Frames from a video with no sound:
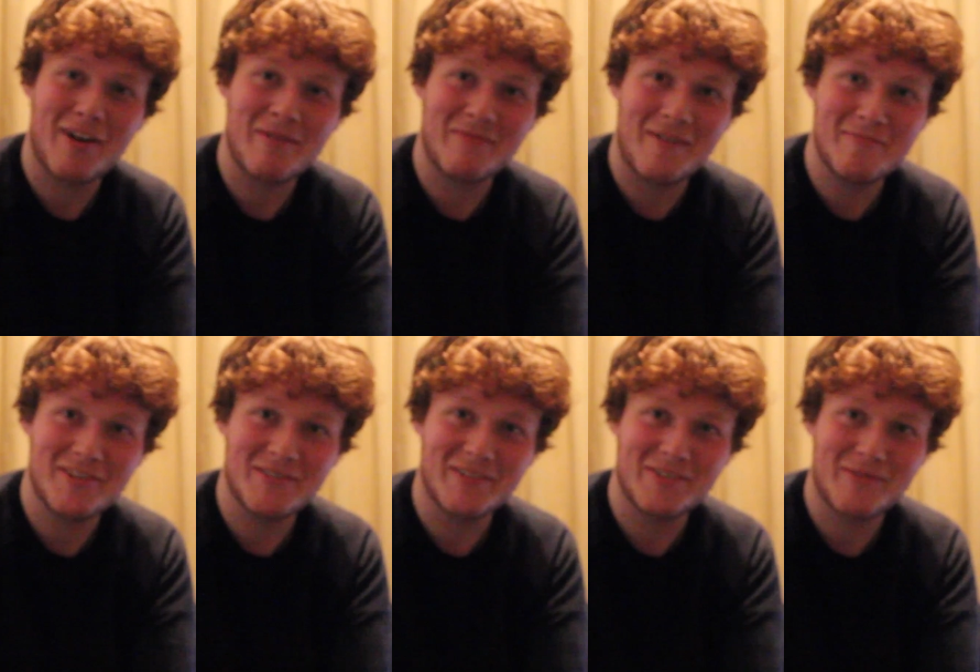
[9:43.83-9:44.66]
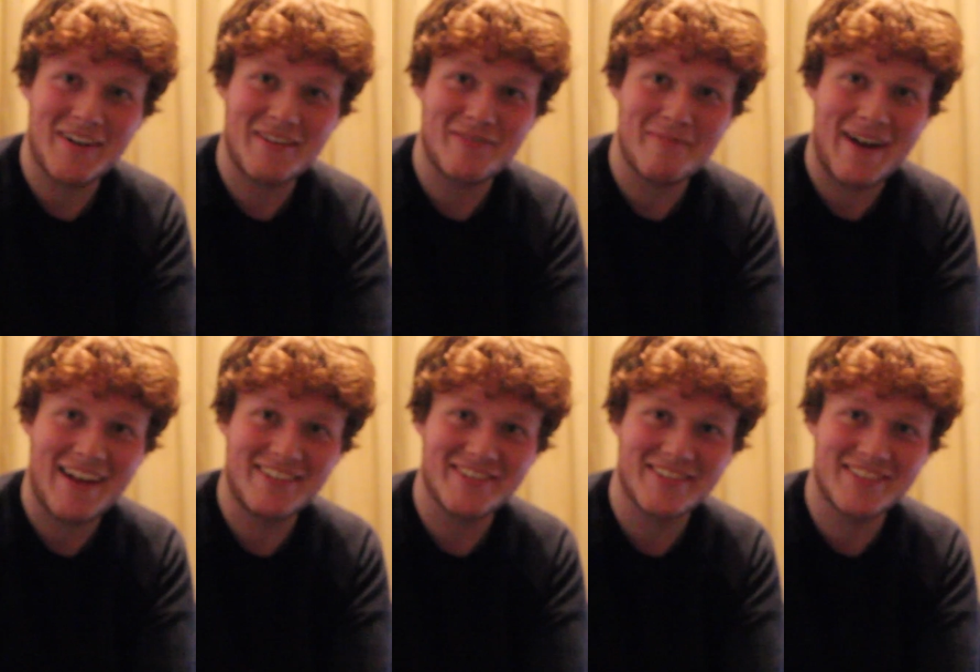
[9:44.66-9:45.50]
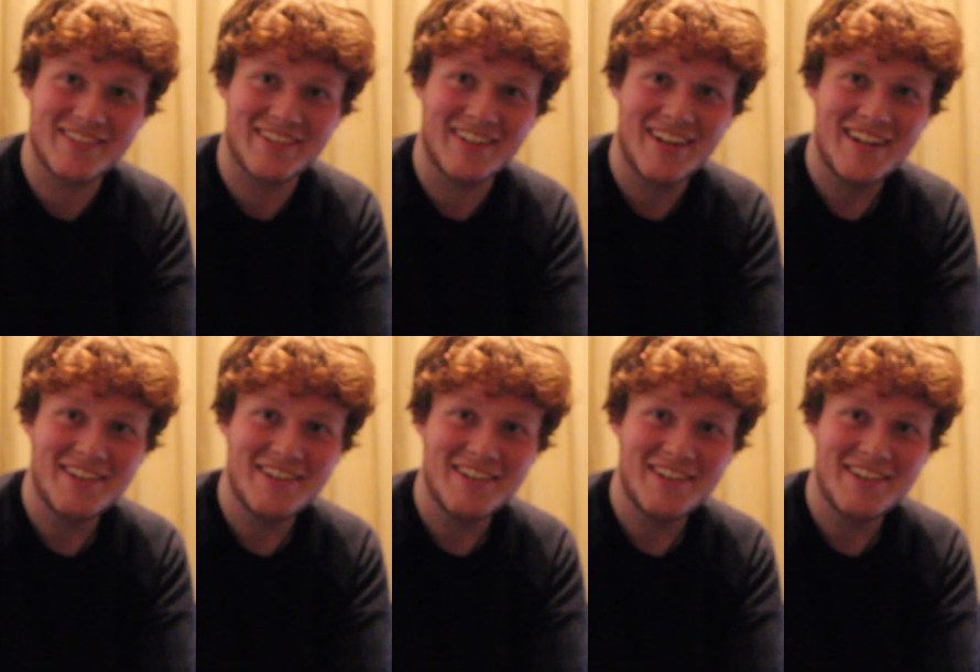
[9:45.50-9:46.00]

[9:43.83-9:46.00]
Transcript: Prime Renshaw is ready for Matt just to,